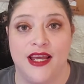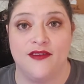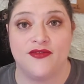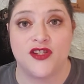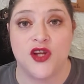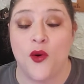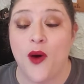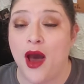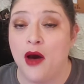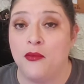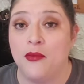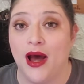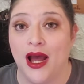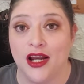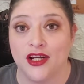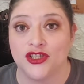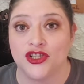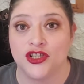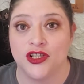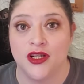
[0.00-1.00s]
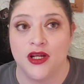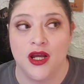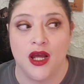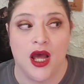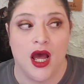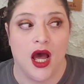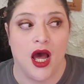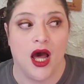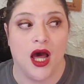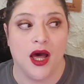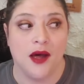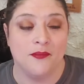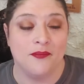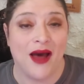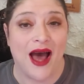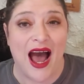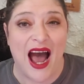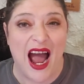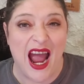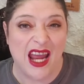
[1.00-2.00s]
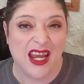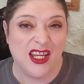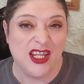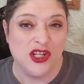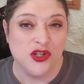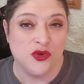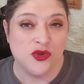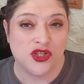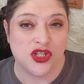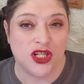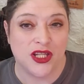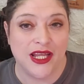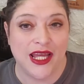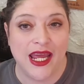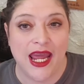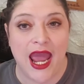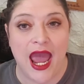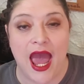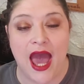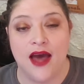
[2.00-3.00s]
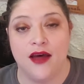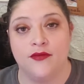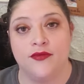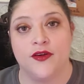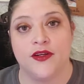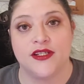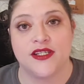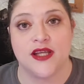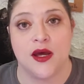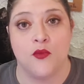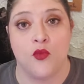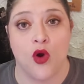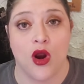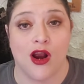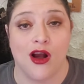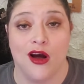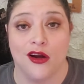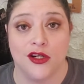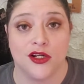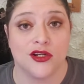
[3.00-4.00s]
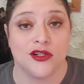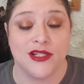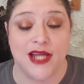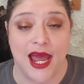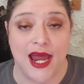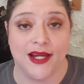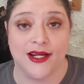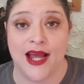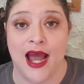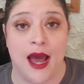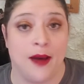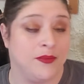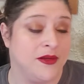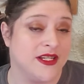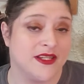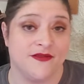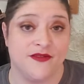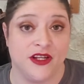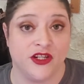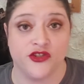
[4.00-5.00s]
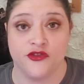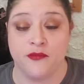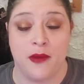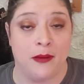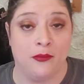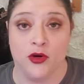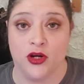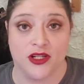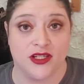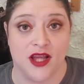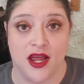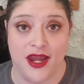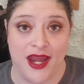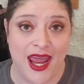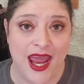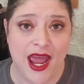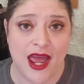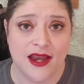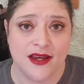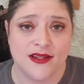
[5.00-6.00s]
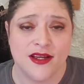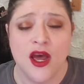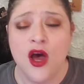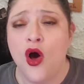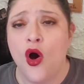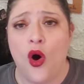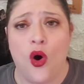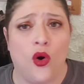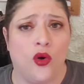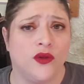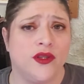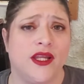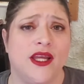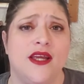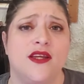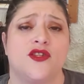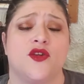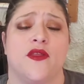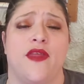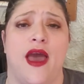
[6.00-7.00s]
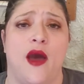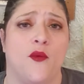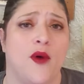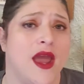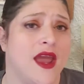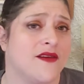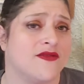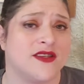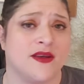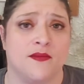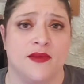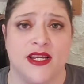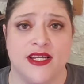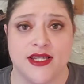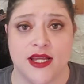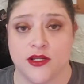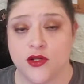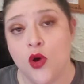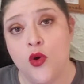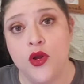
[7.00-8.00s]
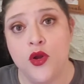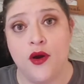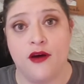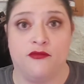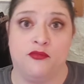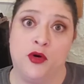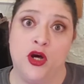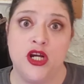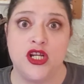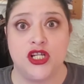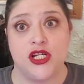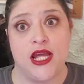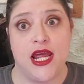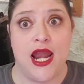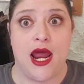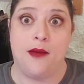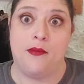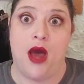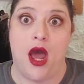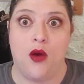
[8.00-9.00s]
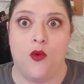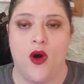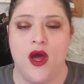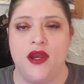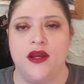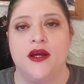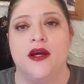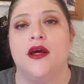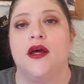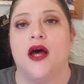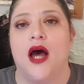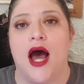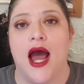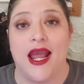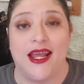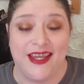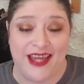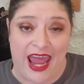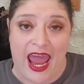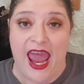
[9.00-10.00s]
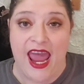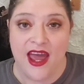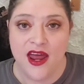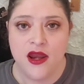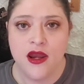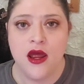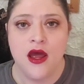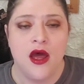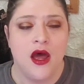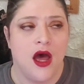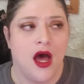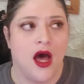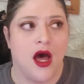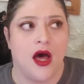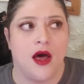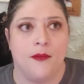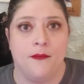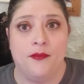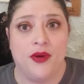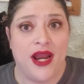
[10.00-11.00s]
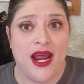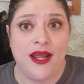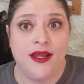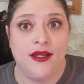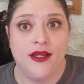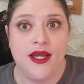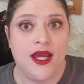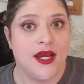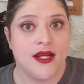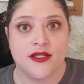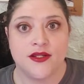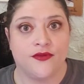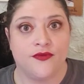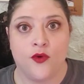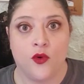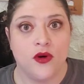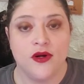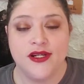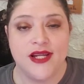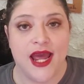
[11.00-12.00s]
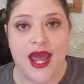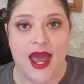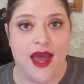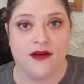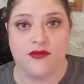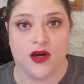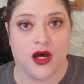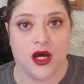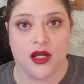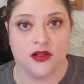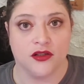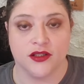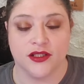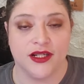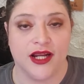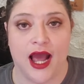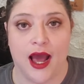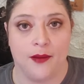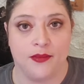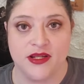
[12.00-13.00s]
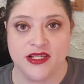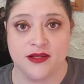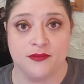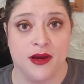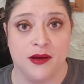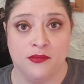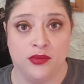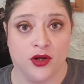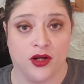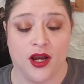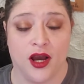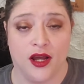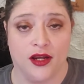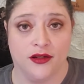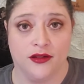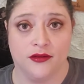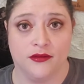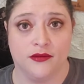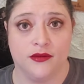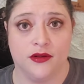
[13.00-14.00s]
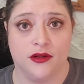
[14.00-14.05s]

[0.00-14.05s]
If so, how much? Um, I usually have somewhere under 10 copies of each of my books on hand, only so that way if somebody says, oh, you have books, can I buy one? I can, um, but I can't afford to have 100 copies of my book on